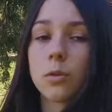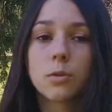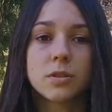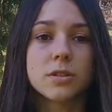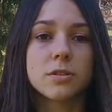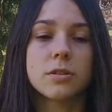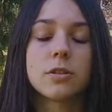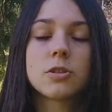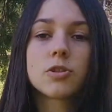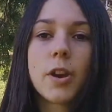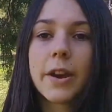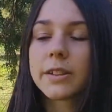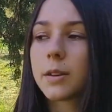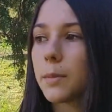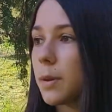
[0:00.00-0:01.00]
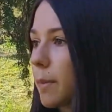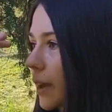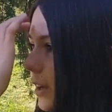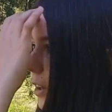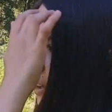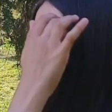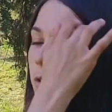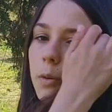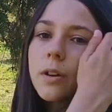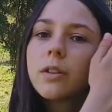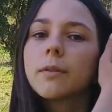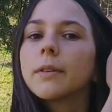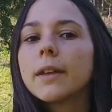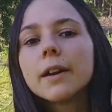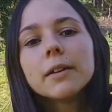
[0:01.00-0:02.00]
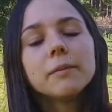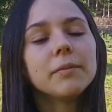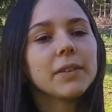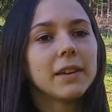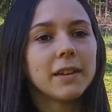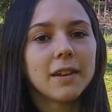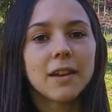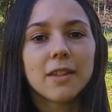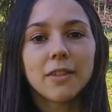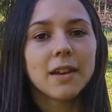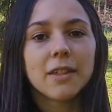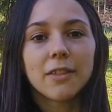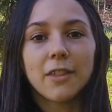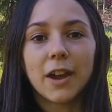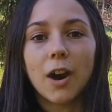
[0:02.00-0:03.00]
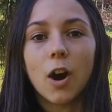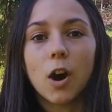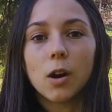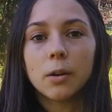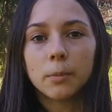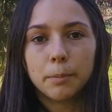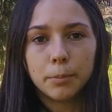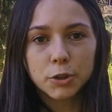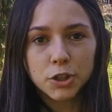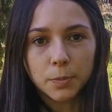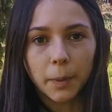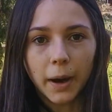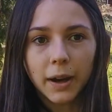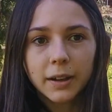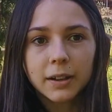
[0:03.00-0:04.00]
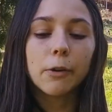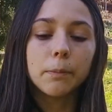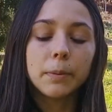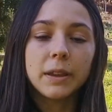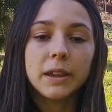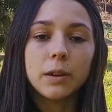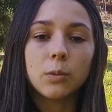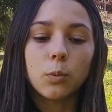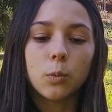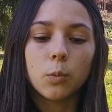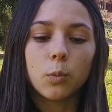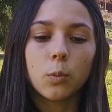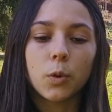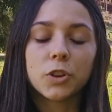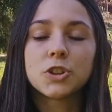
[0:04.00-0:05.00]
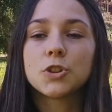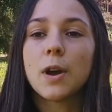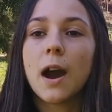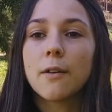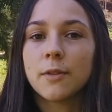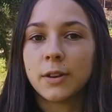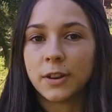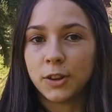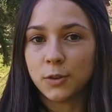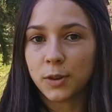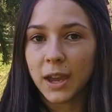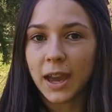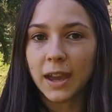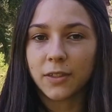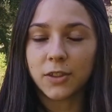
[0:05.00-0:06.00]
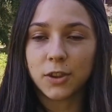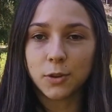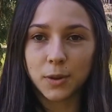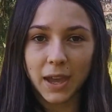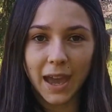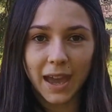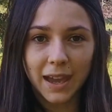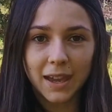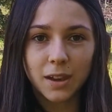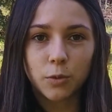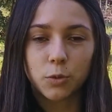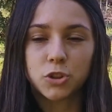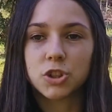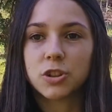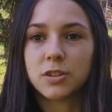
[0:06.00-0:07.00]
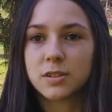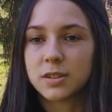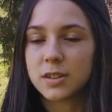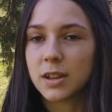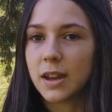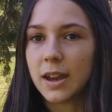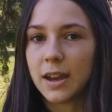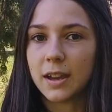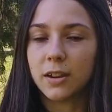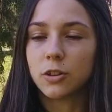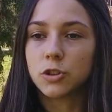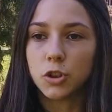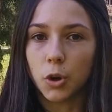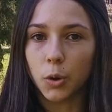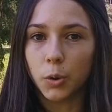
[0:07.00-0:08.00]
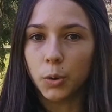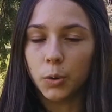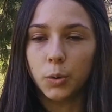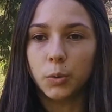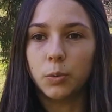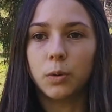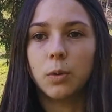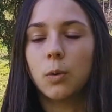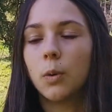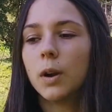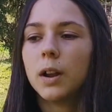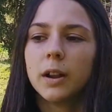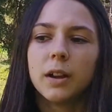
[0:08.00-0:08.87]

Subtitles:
horses are distracting me, making a lot of noise over there. They are bushbuck. They would be what you have in the UK, which is a doe, or